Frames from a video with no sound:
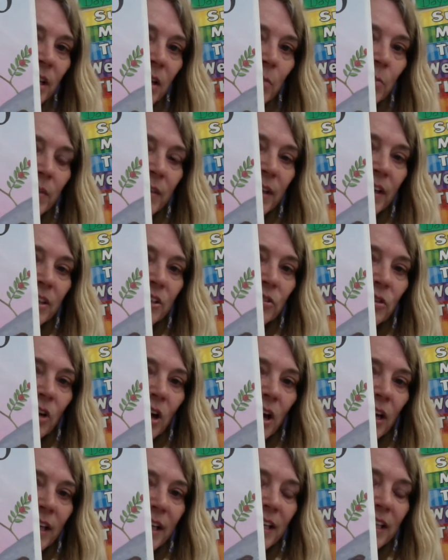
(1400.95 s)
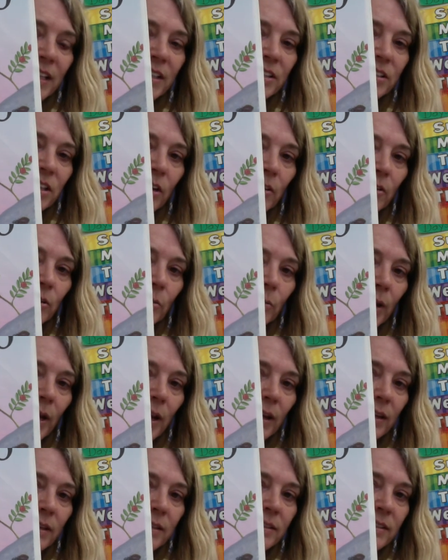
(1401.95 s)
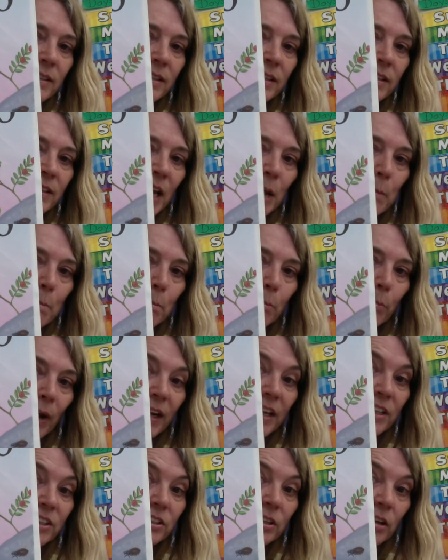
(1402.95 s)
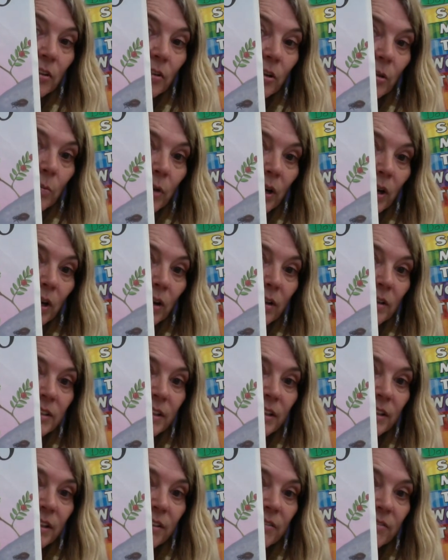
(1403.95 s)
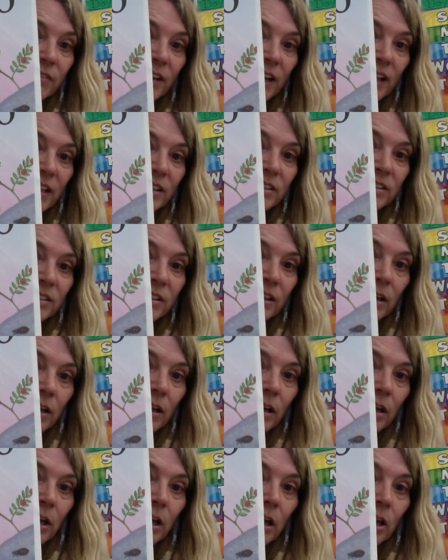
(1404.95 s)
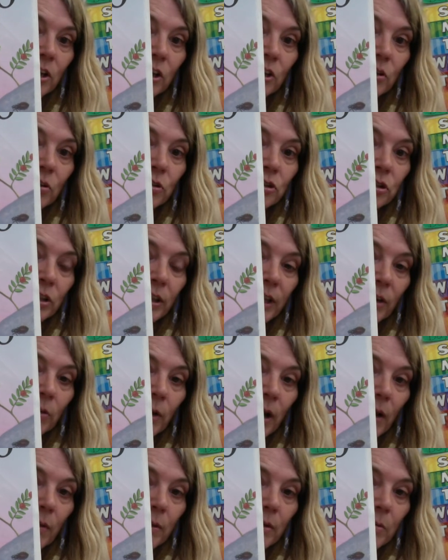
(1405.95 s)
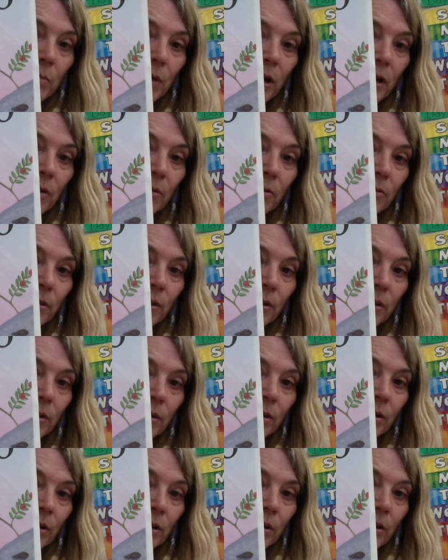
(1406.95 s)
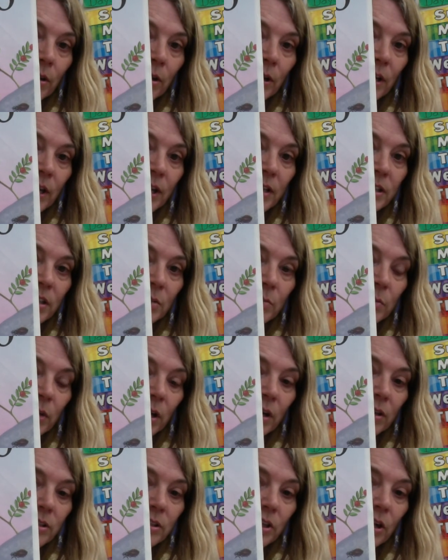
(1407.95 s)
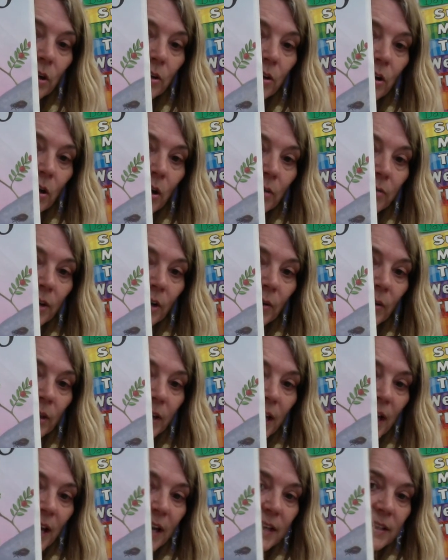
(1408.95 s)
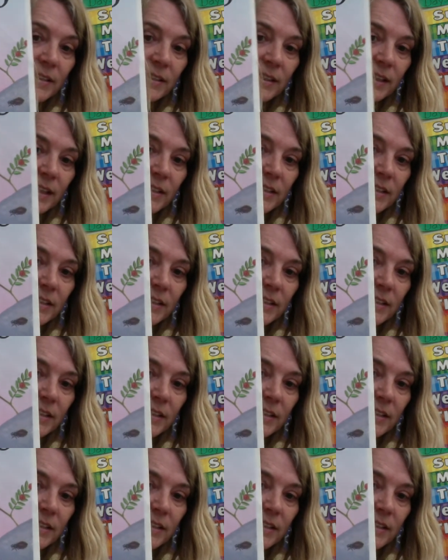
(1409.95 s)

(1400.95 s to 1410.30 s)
but they do not kiss other bugs. They bite other bugs in the face, usually around the mouth. Kissing bugs are not very nice. It